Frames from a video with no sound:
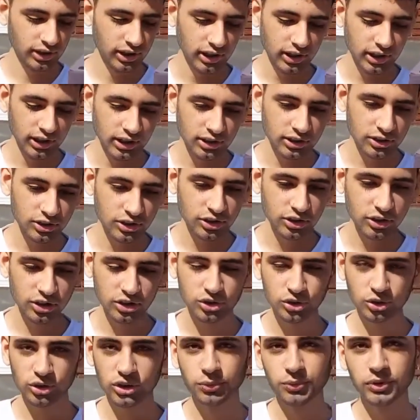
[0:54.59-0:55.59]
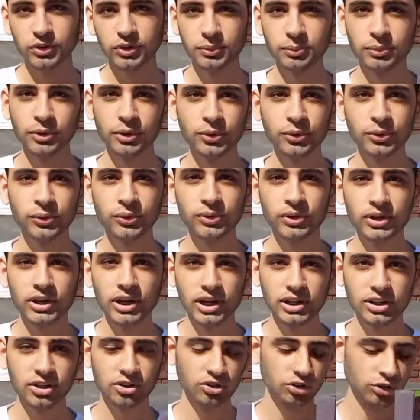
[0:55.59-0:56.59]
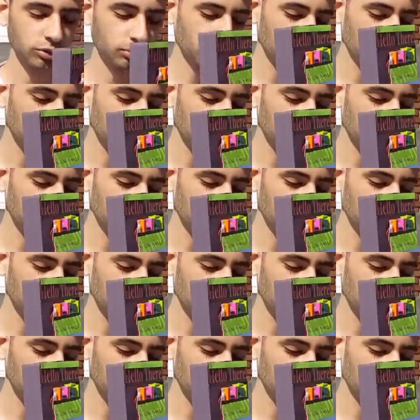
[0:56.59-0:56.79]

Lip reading: And you could control it with a remote, and there's a